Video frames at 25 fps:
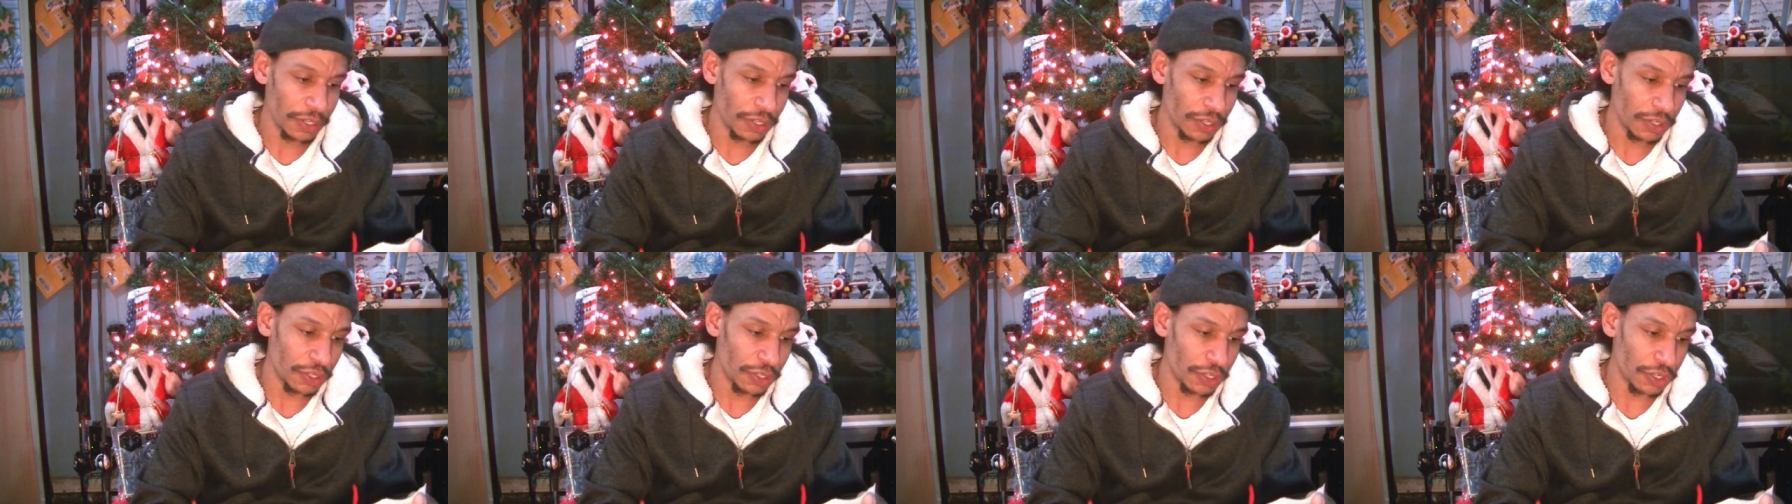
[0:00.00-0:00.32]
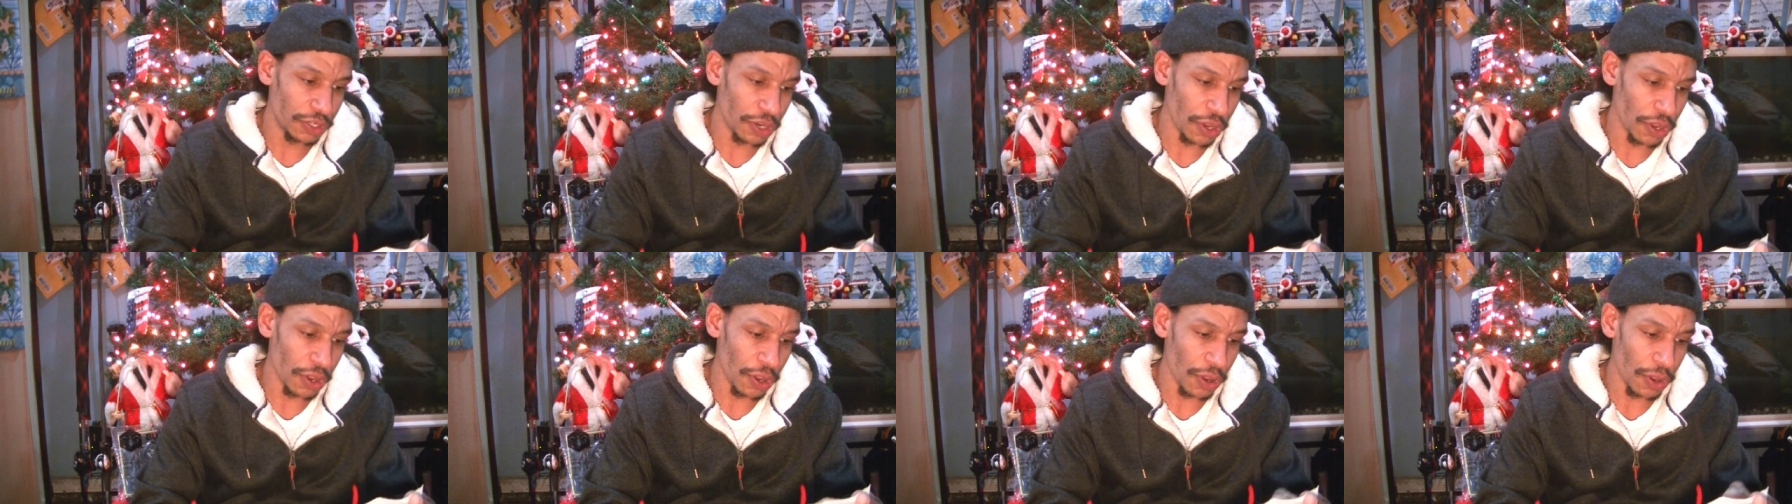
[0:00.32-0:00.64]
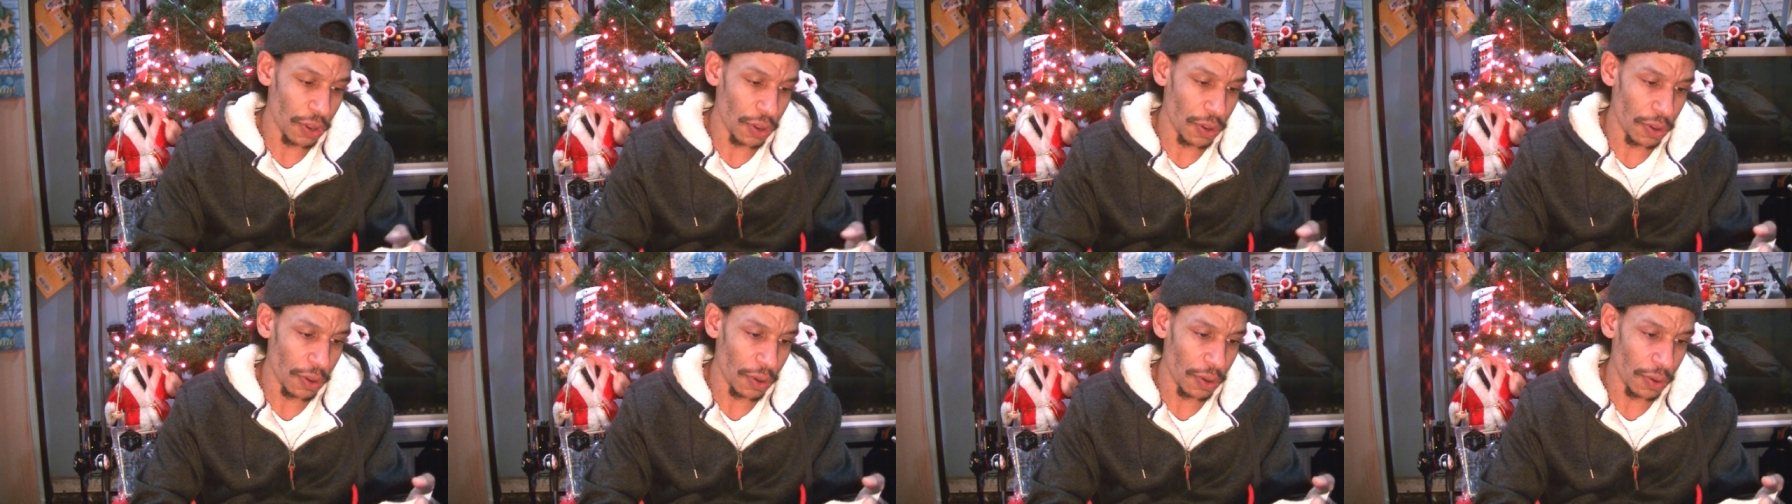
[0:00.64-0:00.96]

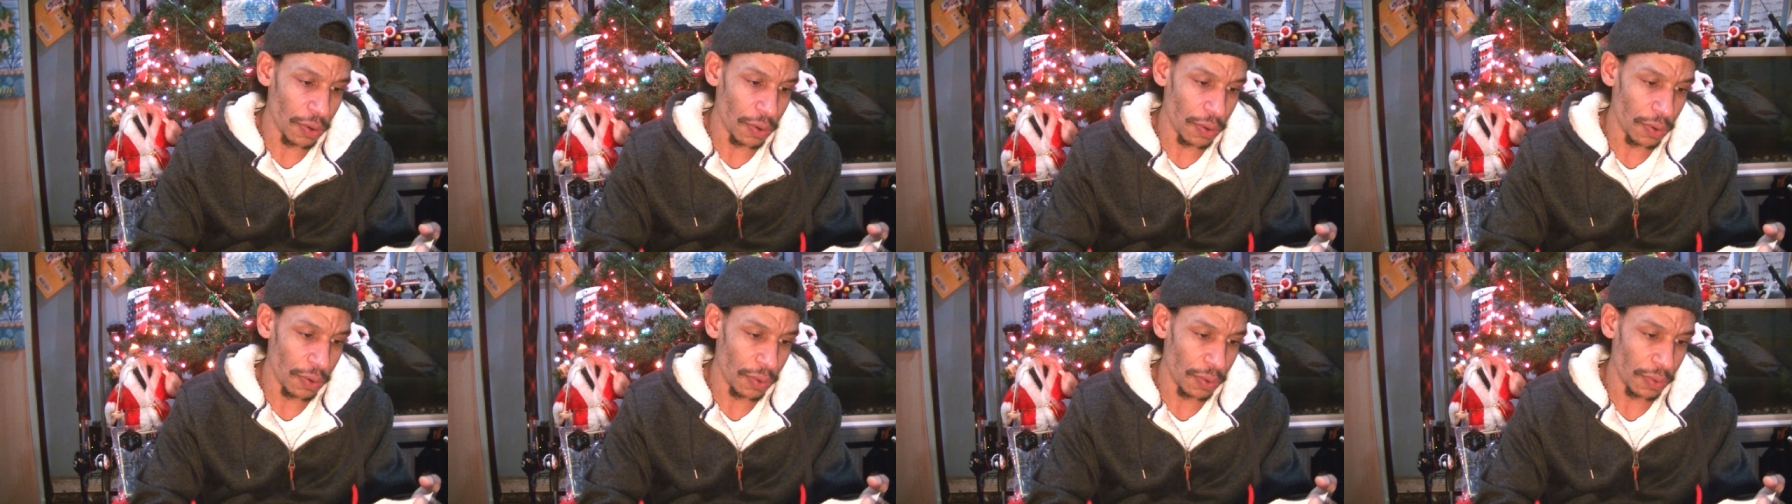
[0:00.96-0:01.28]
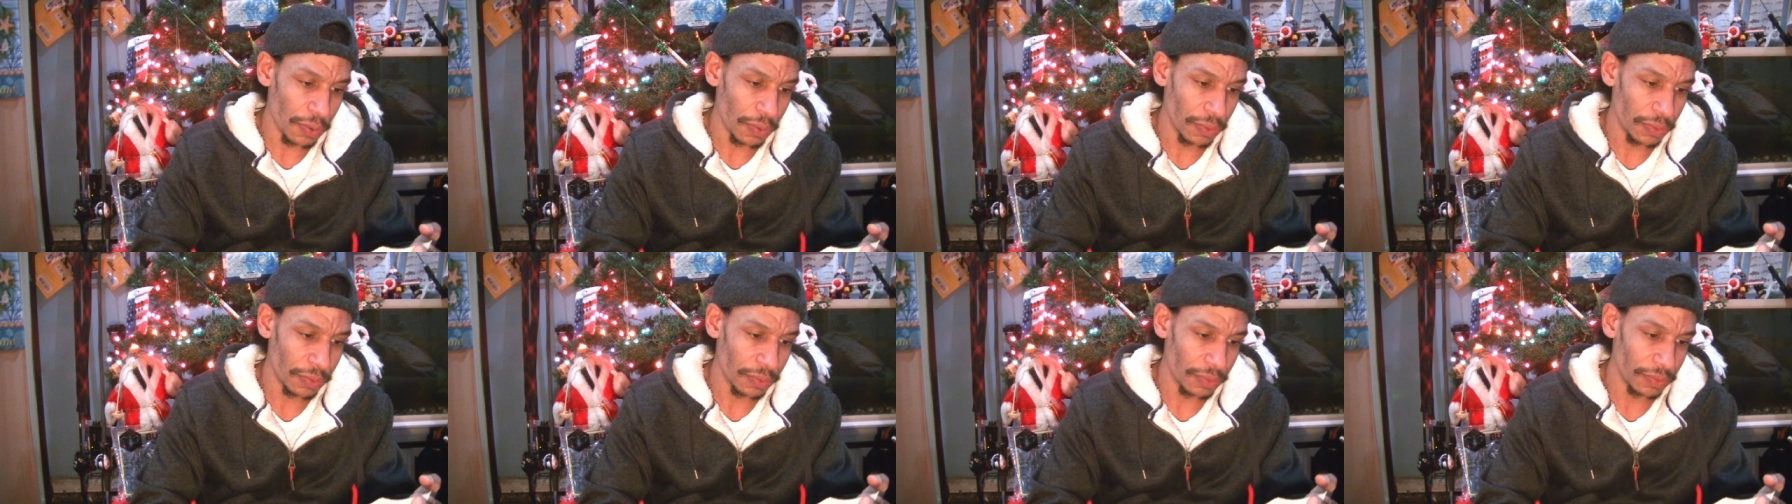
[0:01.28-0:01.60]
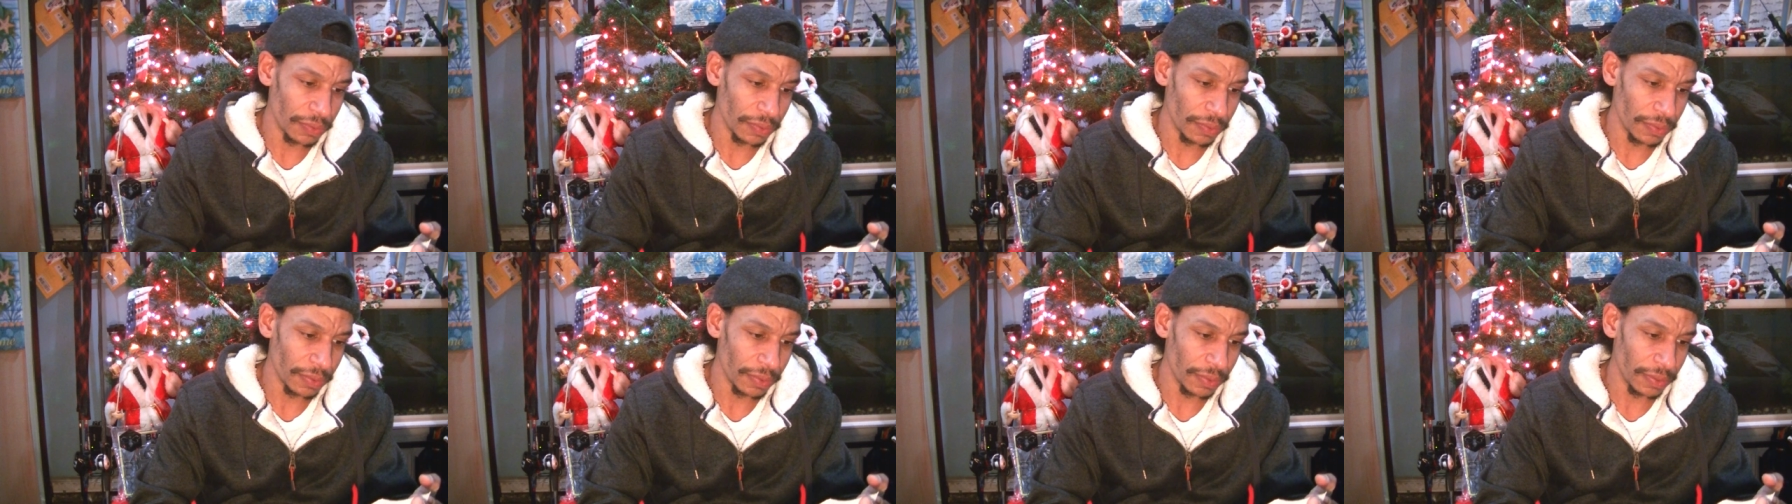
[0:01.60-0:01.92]
So
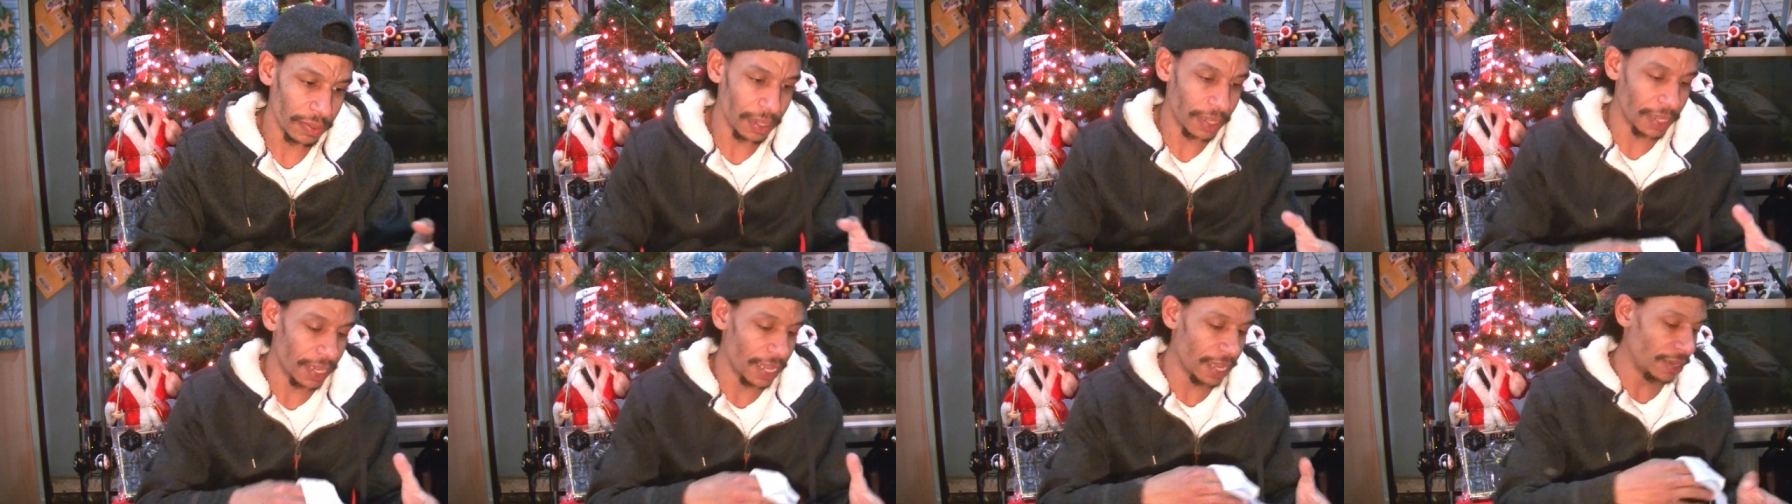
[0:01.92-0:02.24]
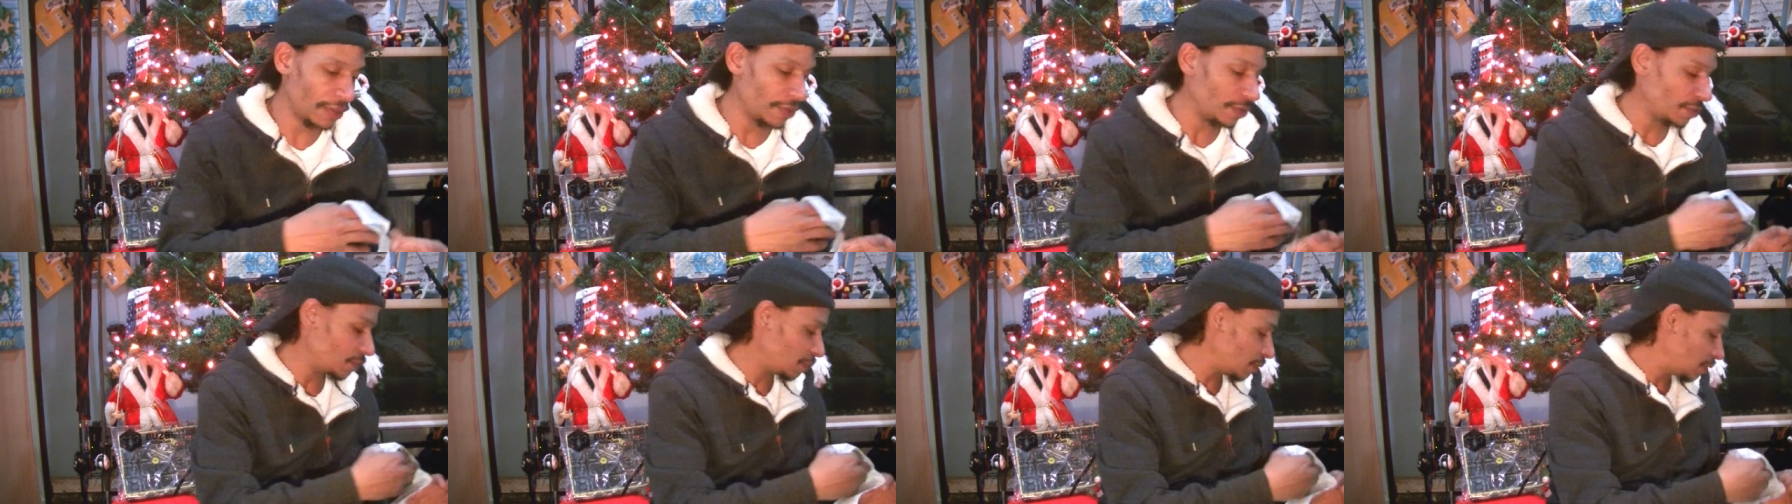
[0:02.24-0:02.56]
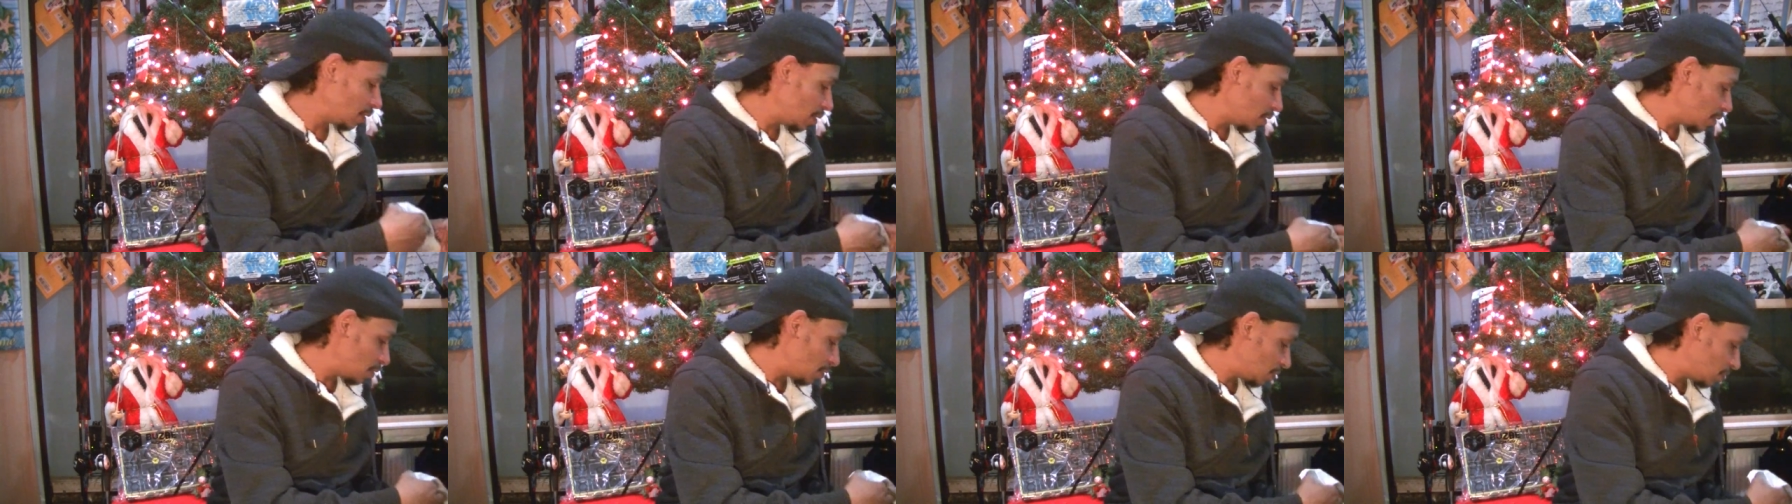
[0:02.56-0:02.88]
uh, that goes
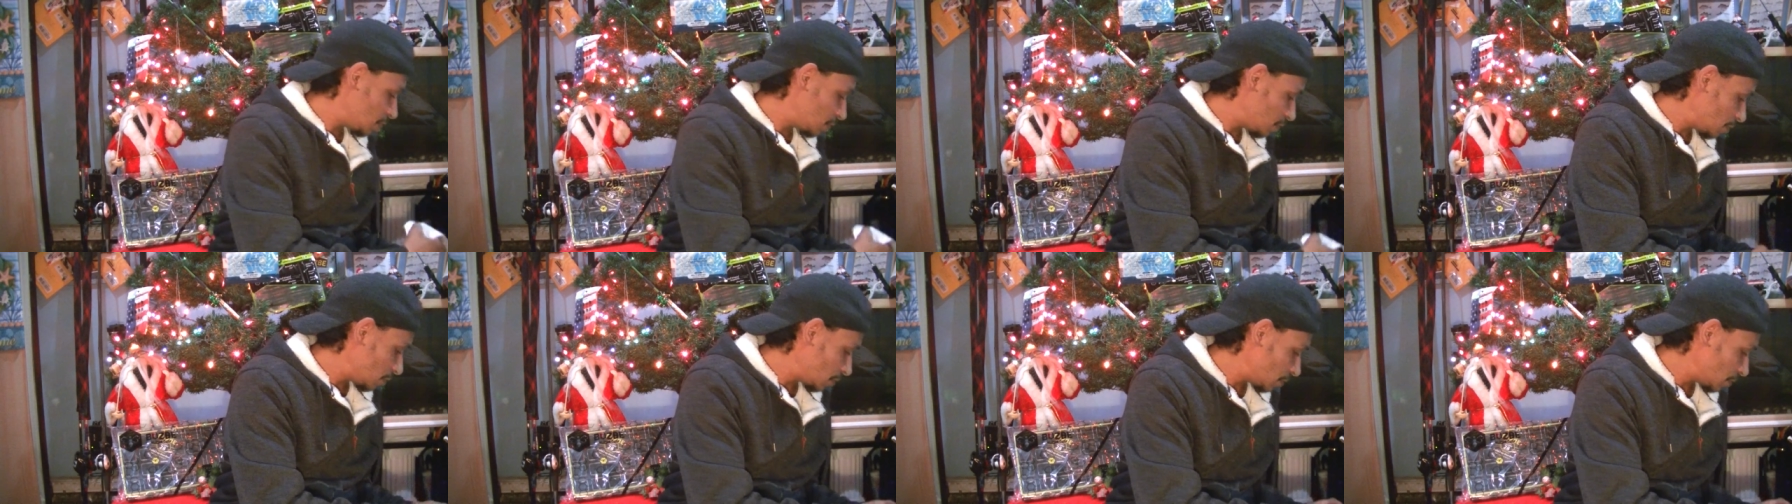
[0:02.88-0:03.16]
with this